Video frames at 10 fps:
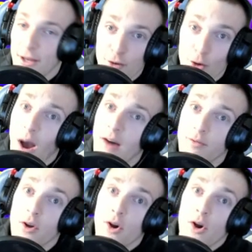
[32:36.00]
do this have
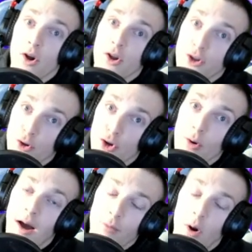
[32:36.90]
very hard. You do
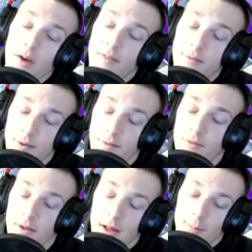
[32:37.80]
have one
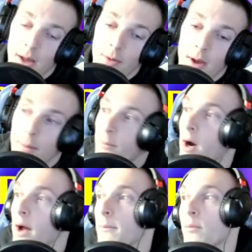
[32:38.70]
50-50 left, by the way.
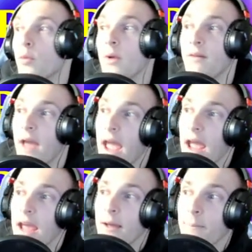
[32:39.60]
But we have
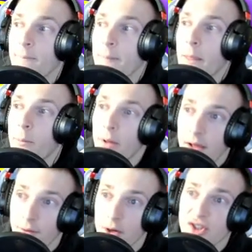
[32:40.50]
A, Play
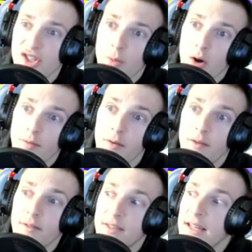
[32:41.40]
versus mode for
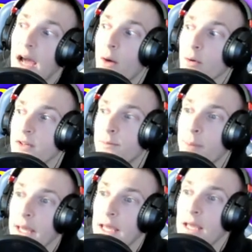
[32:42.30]
15 hours,
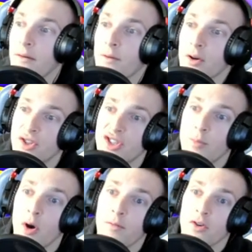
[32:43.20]
B versus
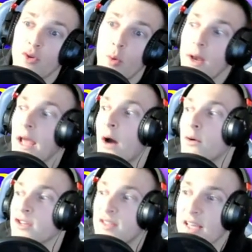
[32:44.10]
mode for 20
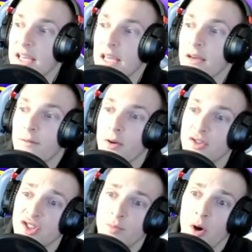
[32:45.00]
hours, C
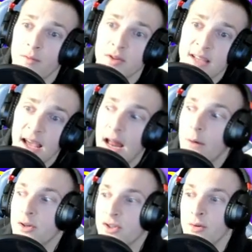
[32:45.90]
versus mode for 10
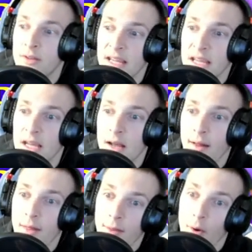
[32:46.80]
hours, or D
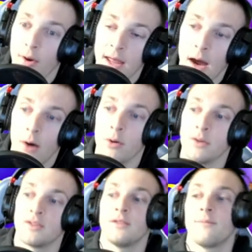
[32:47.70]
30
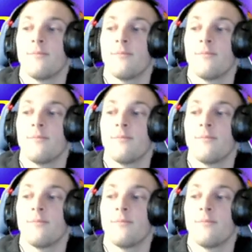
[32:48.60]
hours.